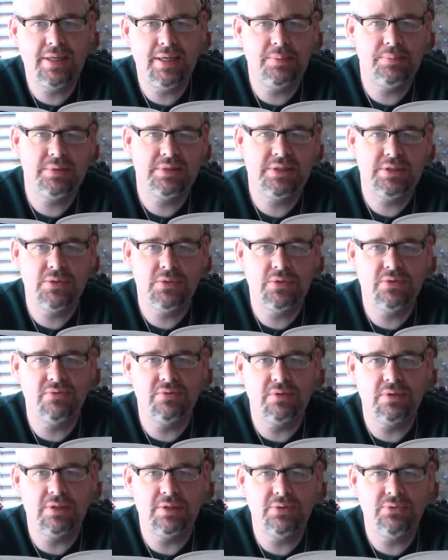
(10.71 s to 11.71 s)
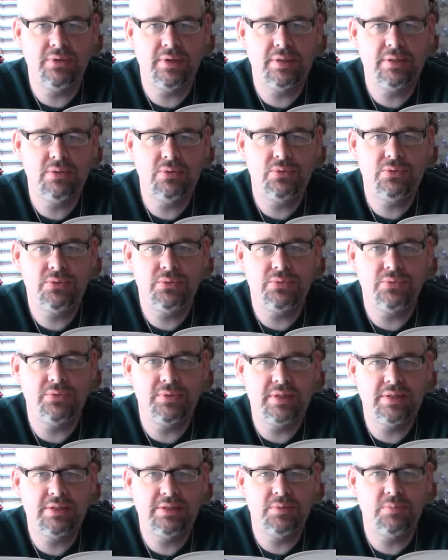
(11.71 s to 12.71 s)
episode of the Literary Lutheran
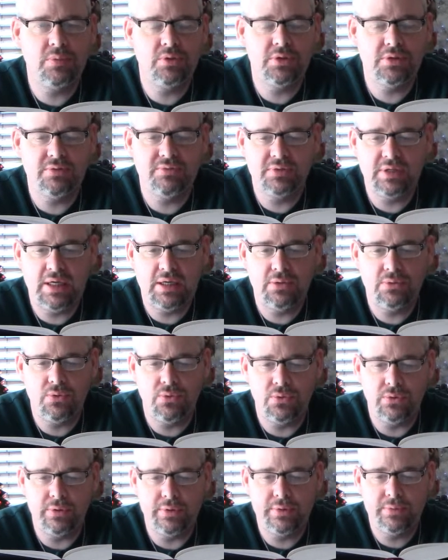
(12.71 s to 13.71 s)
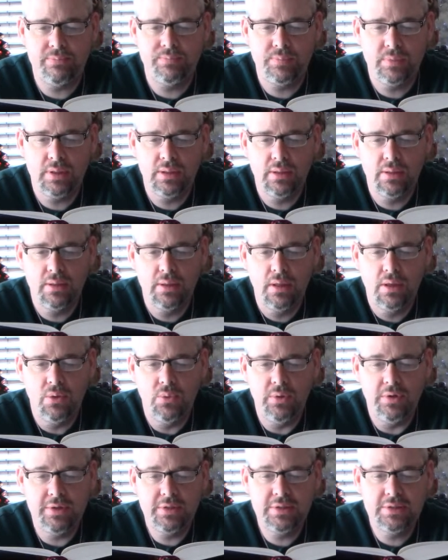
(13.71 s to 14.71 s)
Reads a Book of Concord. We
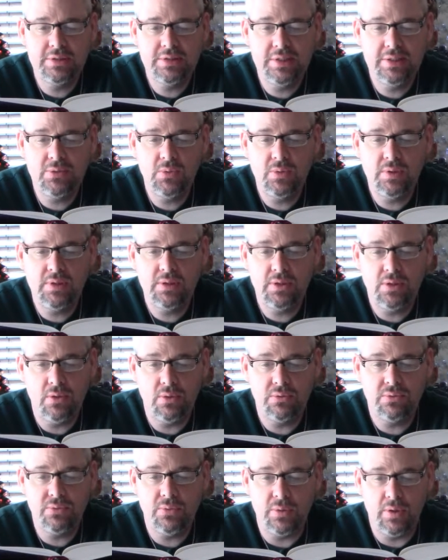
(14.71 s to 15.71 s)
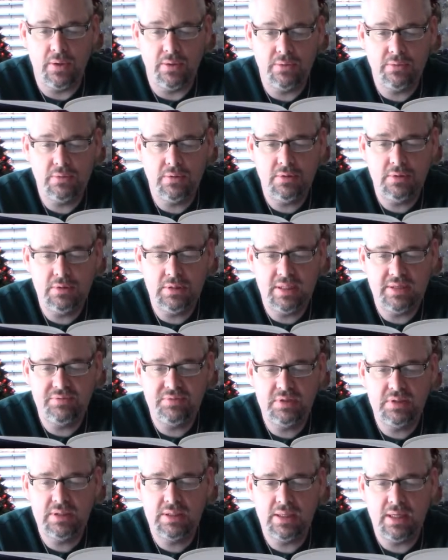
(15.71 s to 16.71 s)
are continuing to go through Article
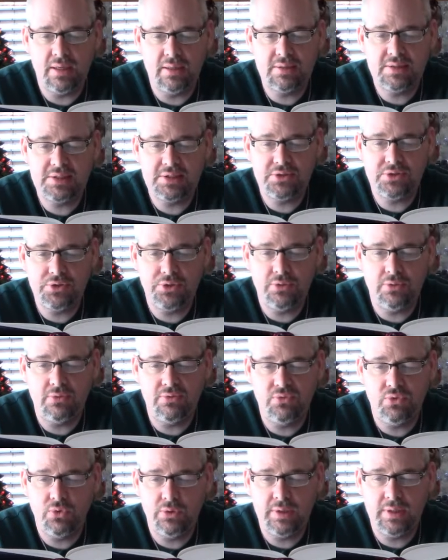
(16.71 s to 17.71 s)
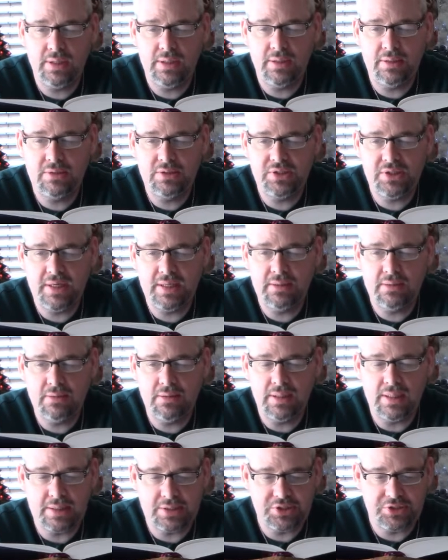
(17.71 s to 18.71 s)
11, God's Eternal Foreknowledge and
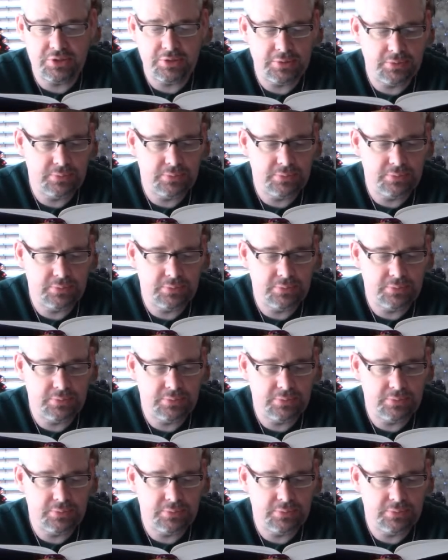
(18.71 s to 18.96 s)
Election.